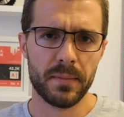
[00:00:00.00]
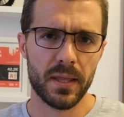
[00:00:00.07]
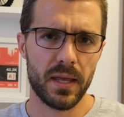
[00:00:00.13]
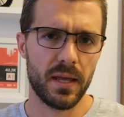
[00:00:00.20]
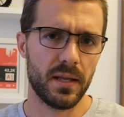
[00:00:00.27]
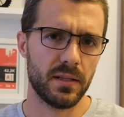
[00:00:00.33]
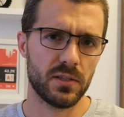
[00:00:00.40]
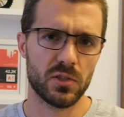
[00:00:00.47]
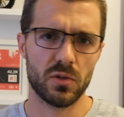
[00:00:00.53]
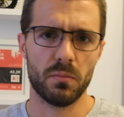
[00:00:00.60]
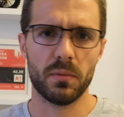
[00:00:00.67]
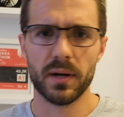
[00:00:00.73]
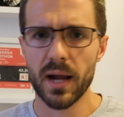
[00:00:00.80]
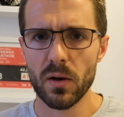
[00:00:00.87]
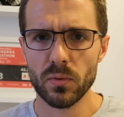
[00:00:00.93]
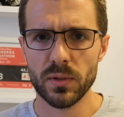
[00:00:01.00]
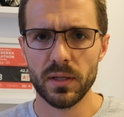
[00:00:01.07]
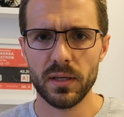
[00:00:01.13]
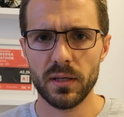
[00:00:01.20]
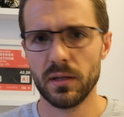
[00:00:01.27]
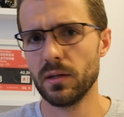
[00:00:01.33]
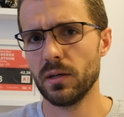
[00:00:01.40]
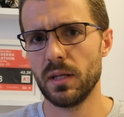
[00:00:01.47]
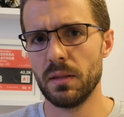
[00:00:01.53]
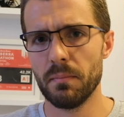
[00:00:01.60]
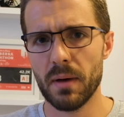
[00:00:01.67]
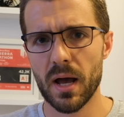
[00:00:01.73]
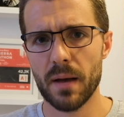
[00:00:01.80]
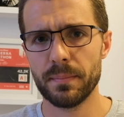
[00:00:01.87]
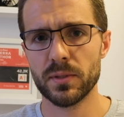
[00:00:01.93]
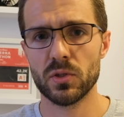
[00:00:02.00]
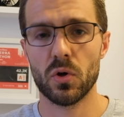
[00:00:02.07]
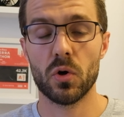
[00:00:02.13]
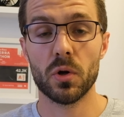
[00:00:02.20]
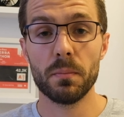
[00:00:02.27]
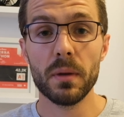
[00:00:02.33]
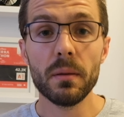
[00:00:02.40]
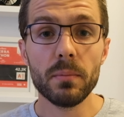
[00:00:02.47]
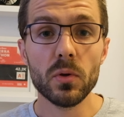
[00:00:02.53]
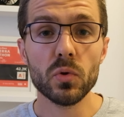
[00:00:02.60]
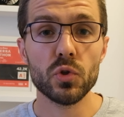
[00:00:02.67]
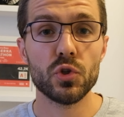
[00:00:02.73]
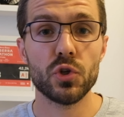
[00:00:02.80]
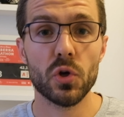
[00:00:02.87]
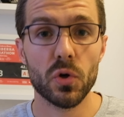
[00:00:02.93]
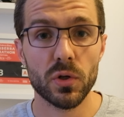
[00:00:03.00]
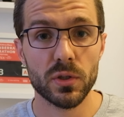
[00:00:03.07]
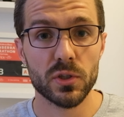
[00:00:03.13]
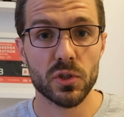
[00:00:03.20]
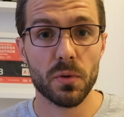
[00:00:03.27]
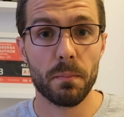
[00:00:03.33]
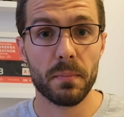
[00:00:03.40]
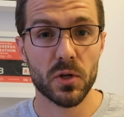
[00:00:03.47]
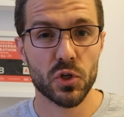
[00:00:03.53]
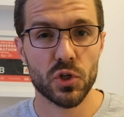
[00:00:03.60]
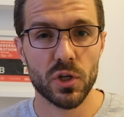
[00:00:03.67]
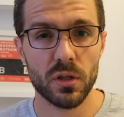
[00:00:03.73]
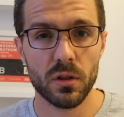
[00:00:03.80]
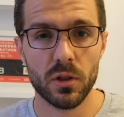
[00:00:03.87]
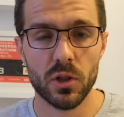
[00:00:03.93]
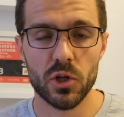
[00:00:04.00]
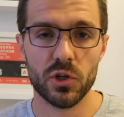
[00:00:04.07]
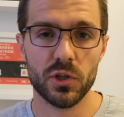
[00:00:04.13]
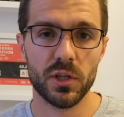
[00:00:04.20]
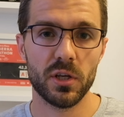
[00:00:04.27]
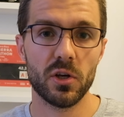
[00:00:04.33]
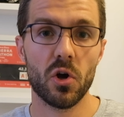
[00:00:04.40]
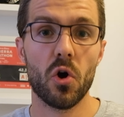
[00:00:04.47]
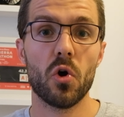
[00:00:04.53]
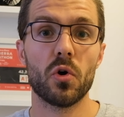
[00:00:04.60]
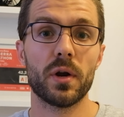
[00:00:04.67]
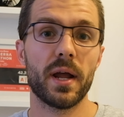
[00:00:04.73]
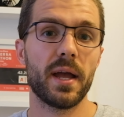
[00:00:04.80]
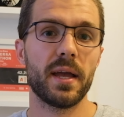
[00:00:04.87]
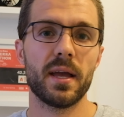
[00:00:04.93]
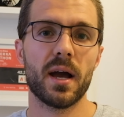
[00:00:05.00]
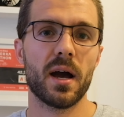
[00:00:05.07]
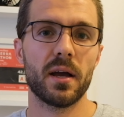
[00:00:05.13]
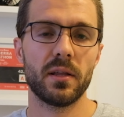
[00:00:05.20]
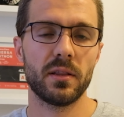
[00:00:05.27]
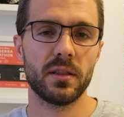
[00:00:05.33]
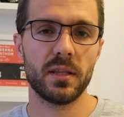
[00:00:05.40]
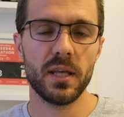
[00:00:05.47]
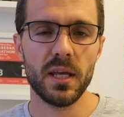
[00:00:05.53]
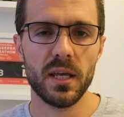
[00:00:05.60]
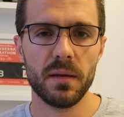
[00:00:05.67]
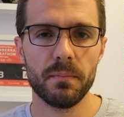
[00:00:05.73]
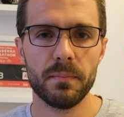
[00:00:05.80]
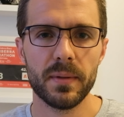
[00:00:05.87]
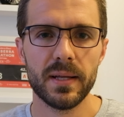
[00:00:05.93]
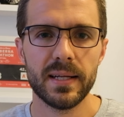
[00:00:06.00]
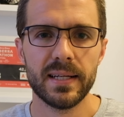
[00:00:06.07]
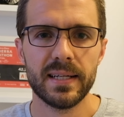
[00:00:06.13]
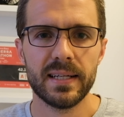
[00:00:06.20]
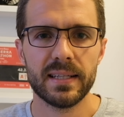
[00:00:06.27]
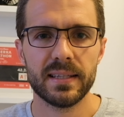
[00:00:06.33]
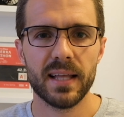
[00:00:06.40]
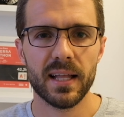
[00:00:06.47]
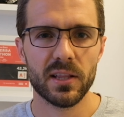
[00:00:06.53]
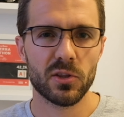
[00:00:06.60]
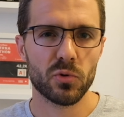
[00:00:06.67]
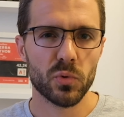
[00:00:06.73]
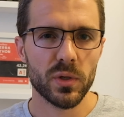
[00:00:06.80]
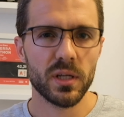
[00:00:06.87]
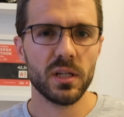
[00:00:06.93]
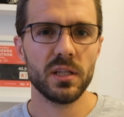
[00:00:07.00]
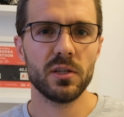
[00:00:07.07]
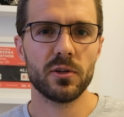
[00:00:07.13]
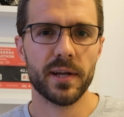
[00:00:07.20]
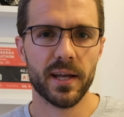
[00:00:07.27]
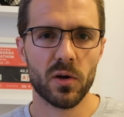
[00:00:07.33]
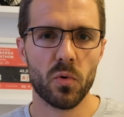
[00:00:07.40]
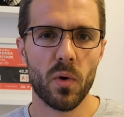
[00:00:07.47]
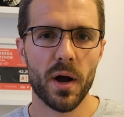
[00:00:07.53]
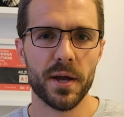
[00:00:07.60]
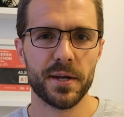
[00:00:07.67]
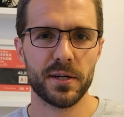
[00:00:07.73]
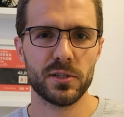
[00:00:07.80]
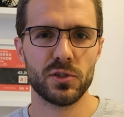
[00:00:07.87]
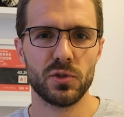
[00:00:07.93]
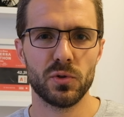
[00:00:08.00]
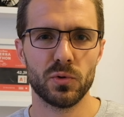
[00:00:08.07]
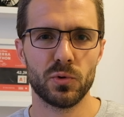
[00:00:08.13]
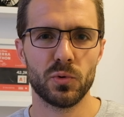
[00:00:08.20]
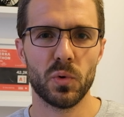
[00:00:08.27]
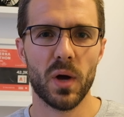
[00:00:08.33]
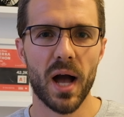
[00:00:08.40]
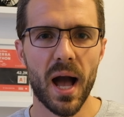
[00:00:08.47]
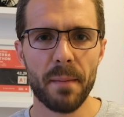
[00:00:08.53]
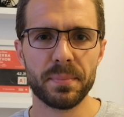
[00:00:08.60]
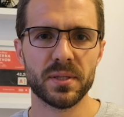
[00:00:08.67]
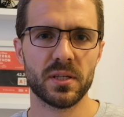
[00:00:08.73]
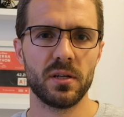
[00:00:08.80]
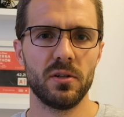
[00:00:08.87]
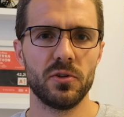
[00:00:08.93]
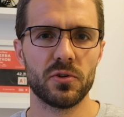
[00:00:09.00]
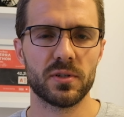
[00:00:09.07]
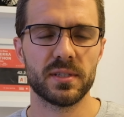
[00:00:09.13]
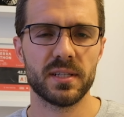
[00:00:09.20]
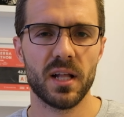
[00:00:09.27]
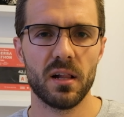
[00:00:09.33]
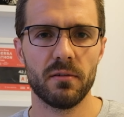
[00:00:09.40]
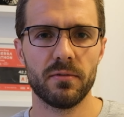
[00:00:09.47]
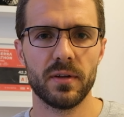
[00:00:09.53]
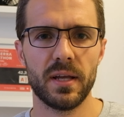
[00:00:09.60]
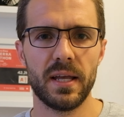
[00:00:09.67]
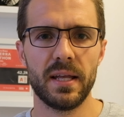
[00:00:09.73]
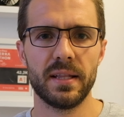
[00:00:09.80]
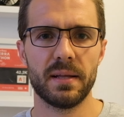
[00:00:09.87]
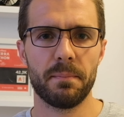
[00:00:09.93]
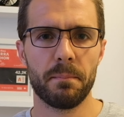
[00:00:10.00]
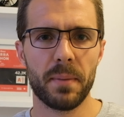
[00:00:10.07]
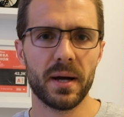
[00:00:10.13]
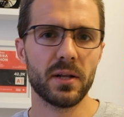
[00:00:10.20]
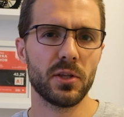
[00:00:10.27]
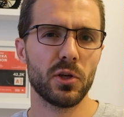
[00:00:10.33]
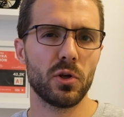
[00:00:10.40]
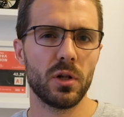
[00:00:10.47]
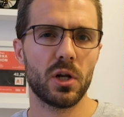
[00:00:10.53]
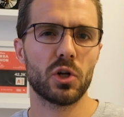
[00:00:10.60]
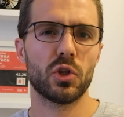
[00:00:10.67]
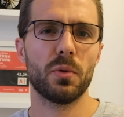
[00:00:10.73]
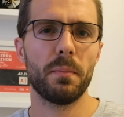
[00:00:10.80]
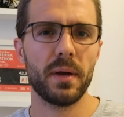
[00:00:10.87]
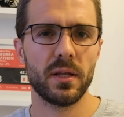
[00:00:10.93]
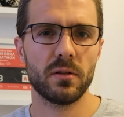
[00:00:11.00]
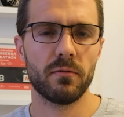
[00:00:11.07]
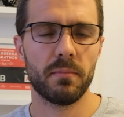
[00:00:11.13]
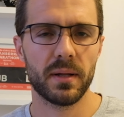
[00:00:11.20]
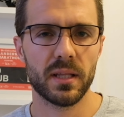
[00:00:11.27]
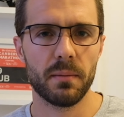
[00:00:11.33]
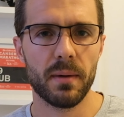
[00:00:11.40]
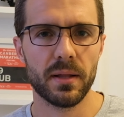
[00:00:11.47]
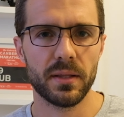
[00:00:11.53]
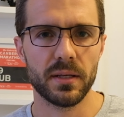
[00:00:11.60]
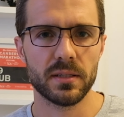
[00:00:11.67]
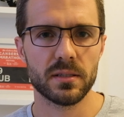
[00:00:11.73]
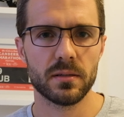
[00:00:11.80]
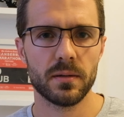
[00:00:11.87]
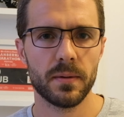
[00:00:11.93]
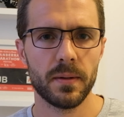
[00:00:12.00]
in some routing, in maps, or maybe you joined some machine learning or AI team that really requires you to upskill yourself in a particular domain of mathematics.